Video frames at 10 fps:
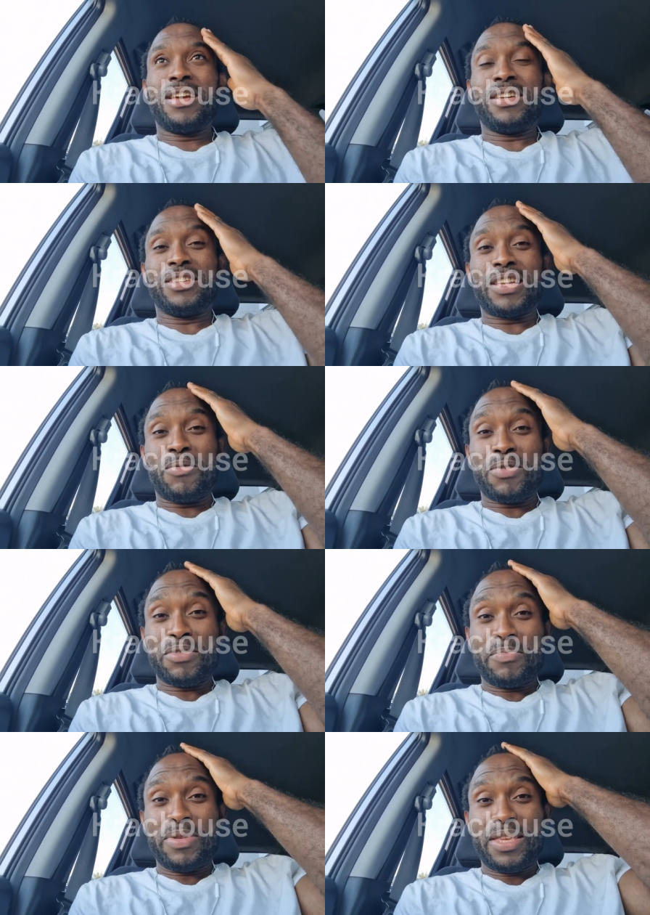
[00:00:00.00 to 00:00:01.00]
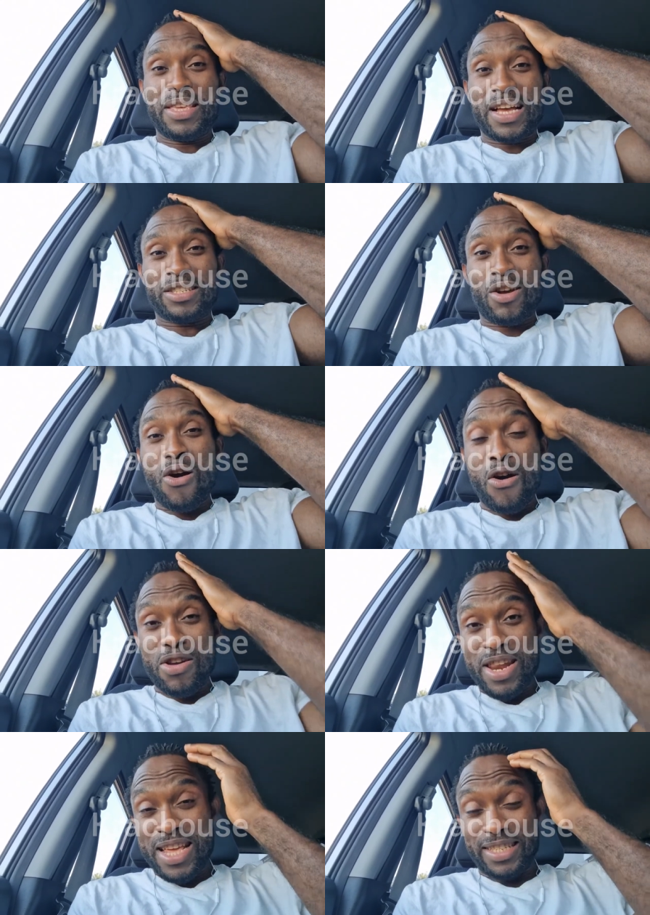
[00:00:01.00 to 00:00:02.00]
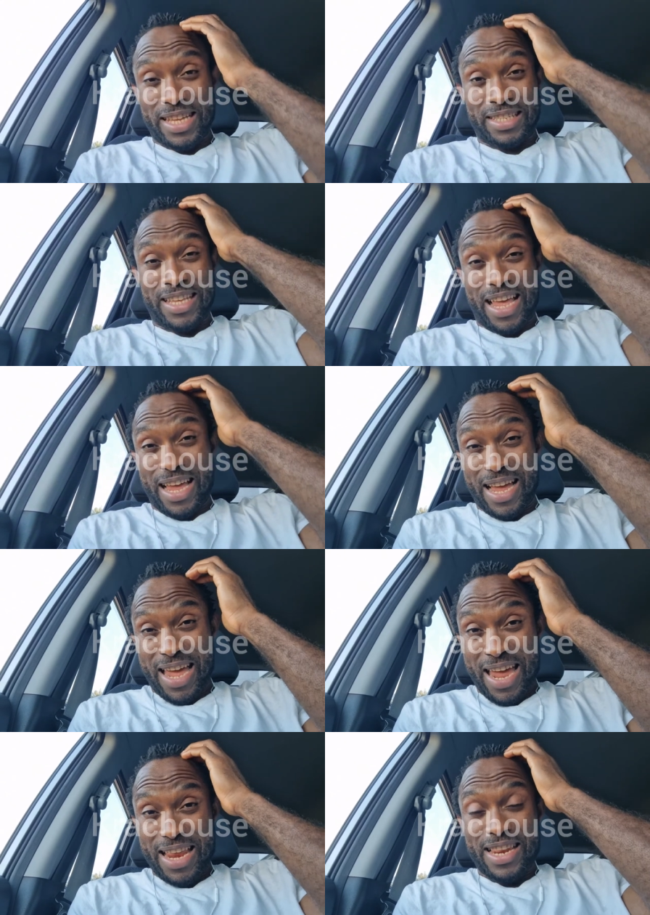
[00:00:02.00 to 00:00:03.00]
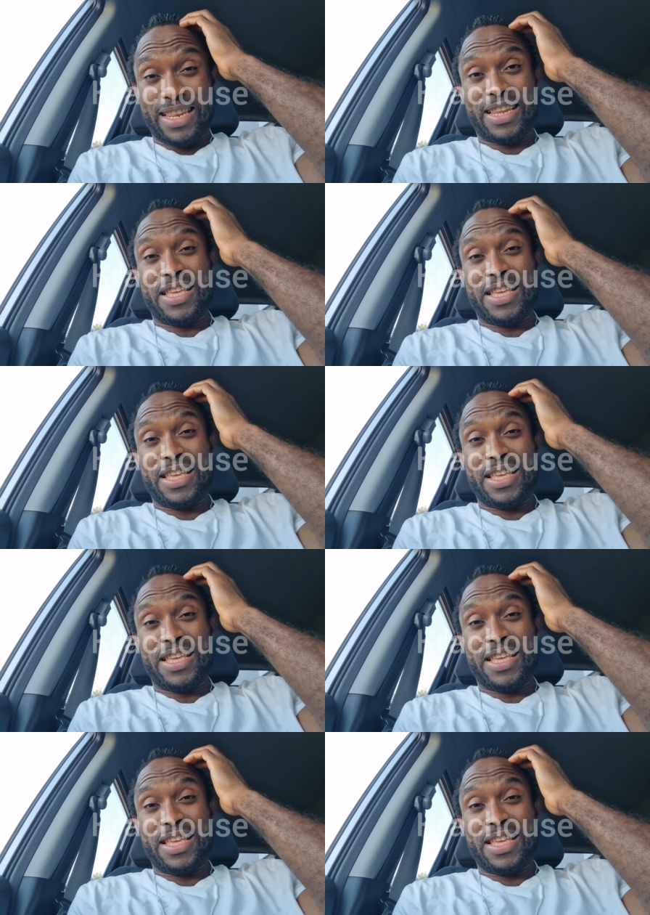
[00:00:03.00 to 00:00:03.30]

because I want to be as honest as I can.